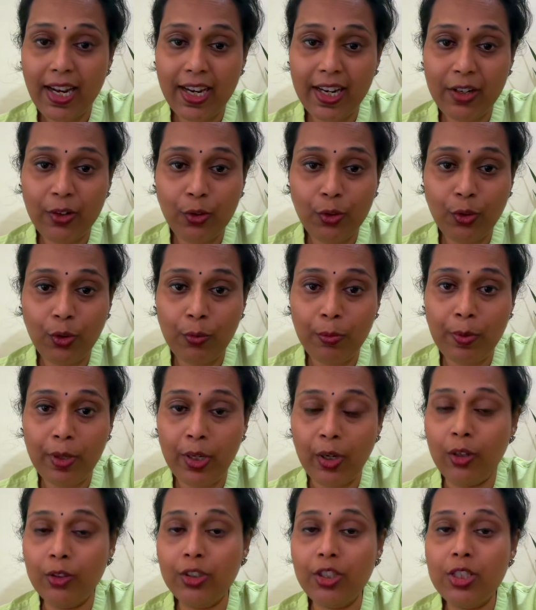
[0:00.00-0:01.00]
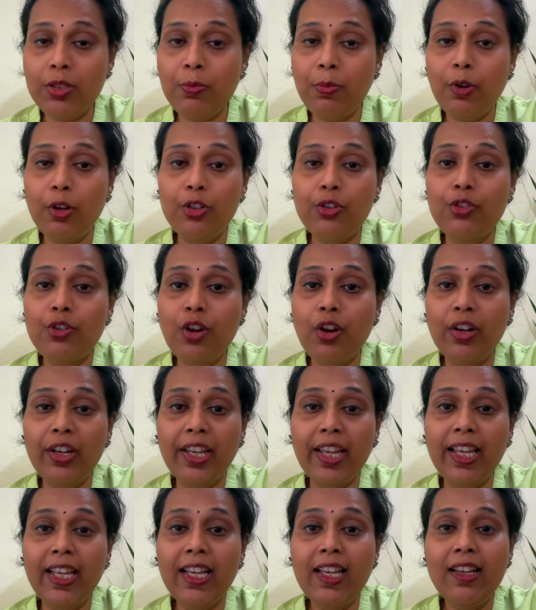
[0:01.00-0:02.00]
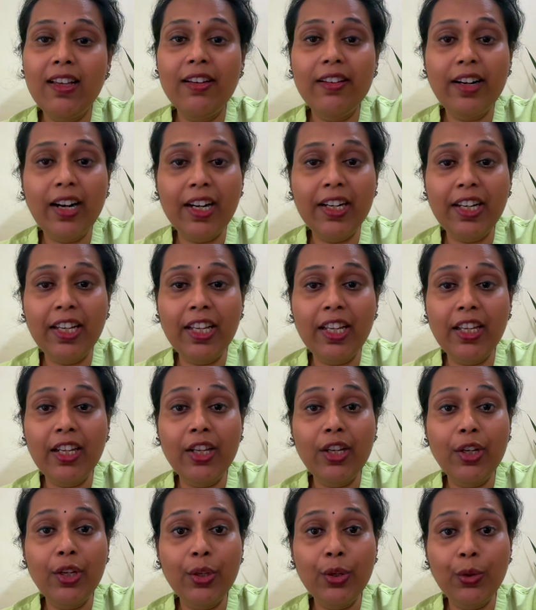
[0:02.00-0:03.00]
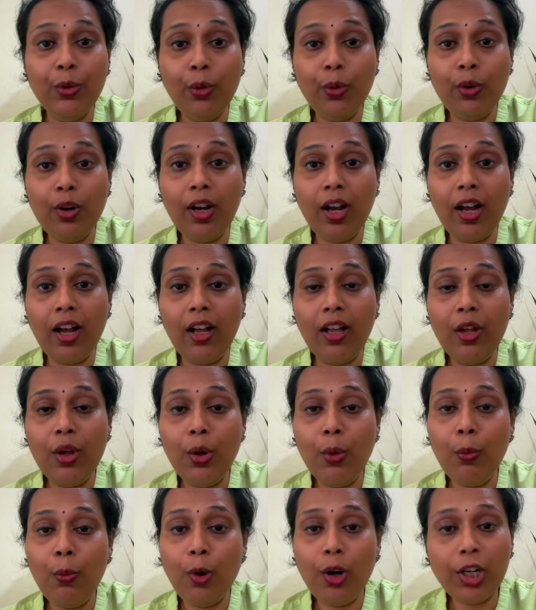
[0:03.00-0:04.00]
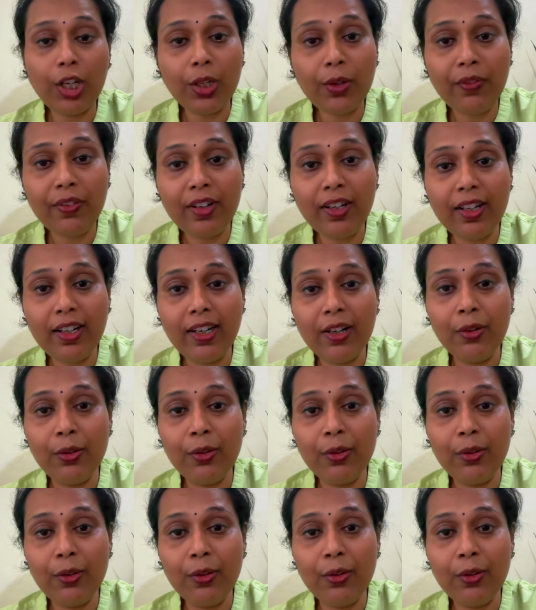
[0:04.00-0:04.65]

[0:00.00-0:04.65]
it could be on the spot jogging running yoga whatever